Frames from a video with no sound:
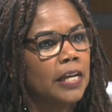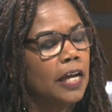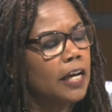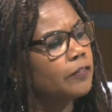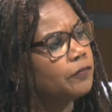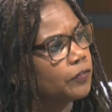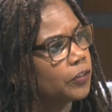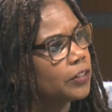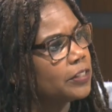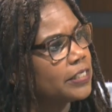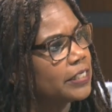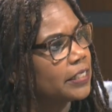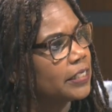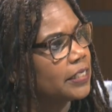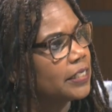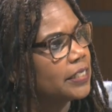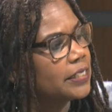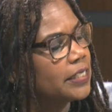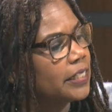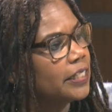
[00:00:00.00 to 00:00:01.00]

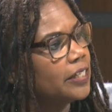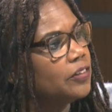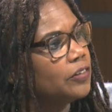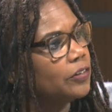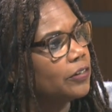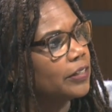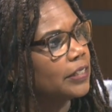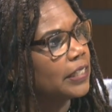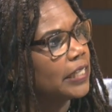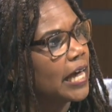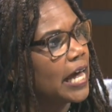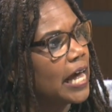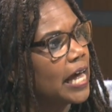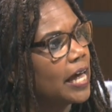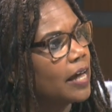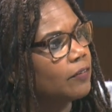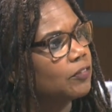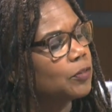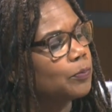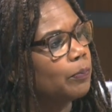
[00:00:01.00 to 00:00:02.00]
adversities in their
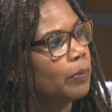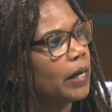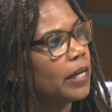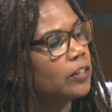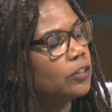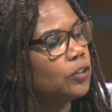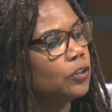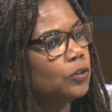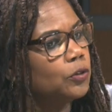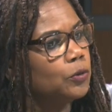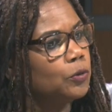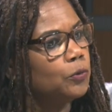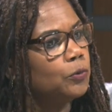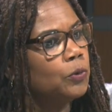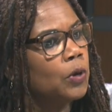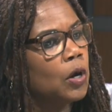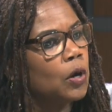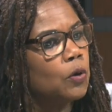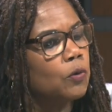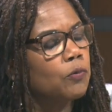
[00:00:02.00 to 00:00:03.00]
lives, but
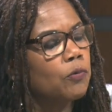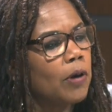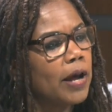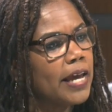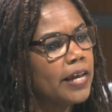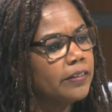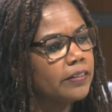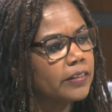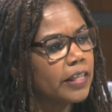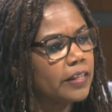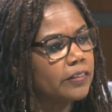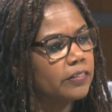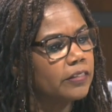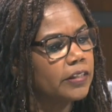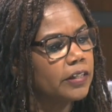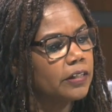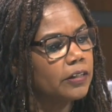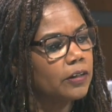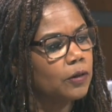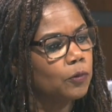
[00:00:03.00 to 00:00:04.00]
you write that
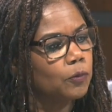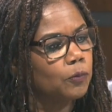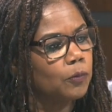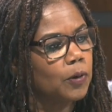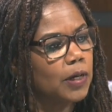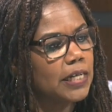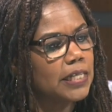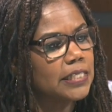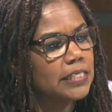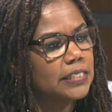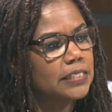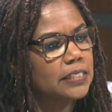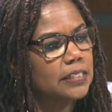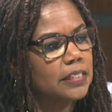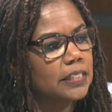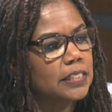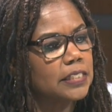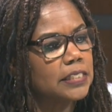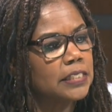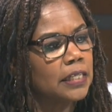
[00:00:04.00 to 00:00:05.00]
there was
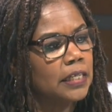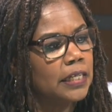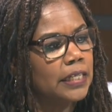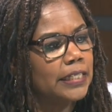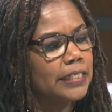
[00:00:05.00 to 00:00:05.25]
this